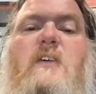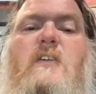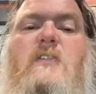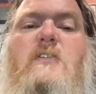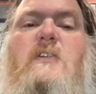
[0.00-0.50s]

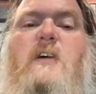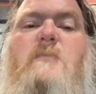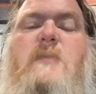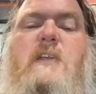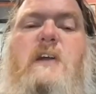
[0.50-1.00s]
Do not
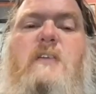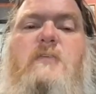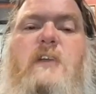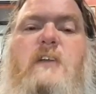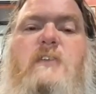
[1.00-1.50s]
be like
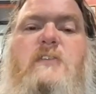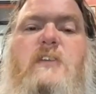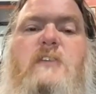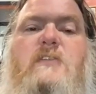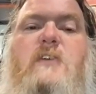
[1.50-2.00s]

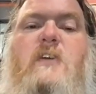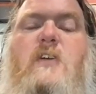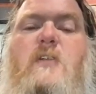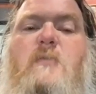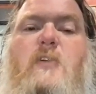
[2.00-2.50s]
Pharisees
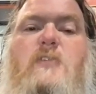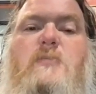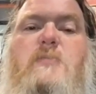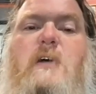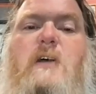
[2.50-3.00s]
who
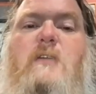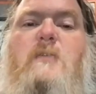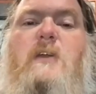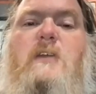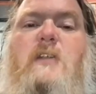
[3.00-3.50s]
multiplied
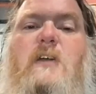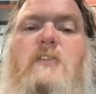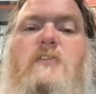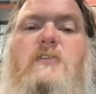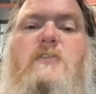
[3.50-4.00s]

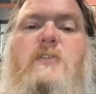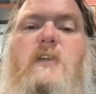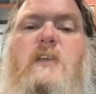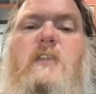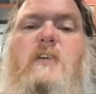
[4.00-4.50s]
regulations,
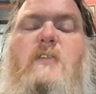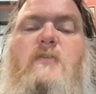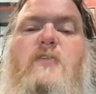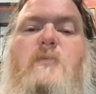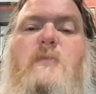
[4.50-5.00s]
creating their own
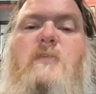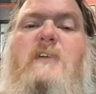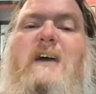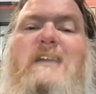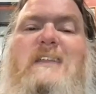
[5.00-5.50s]
form of
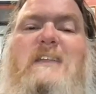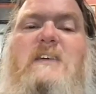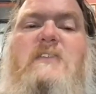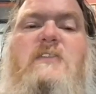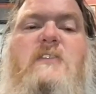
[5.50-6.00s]

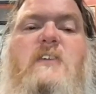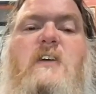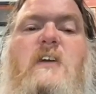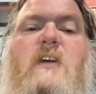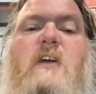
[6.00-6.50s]
godliness.
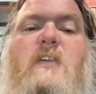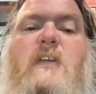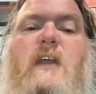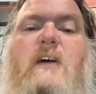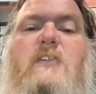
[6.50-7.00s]

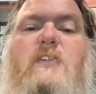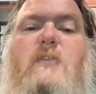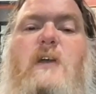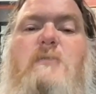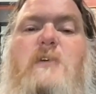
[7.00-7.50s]
They got so
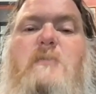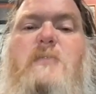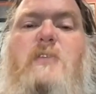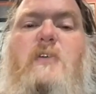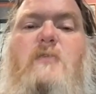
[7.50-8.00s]
wrapped up
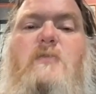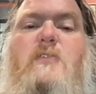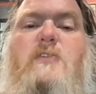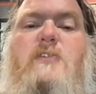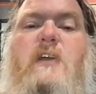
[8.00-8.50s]
in their own
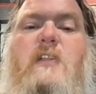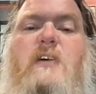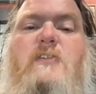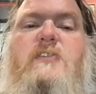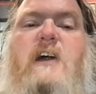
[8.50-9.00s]
rules, they
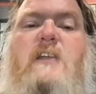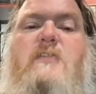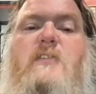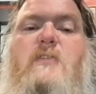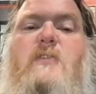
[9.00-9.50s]
lost sight
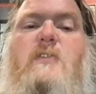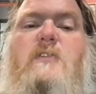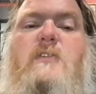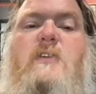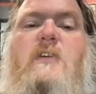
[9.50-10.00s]
of the Lord.
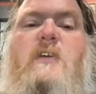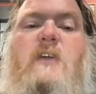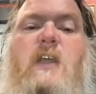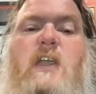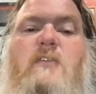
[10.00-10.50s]

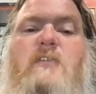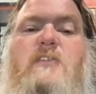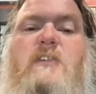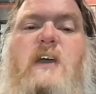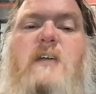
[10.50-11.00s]
Even
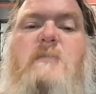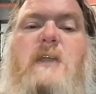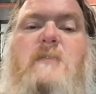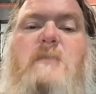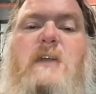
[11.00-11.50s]
today,
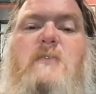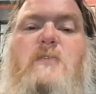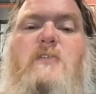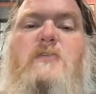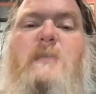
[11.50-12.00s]
man-made
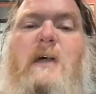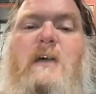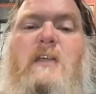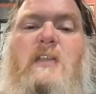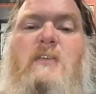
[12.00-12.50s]
rules about
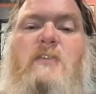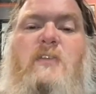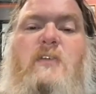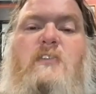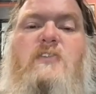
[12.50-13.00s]
how to live the
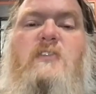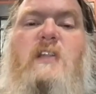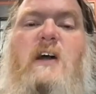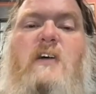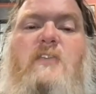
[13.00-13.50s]
Christian
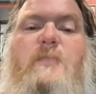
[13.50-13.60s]
life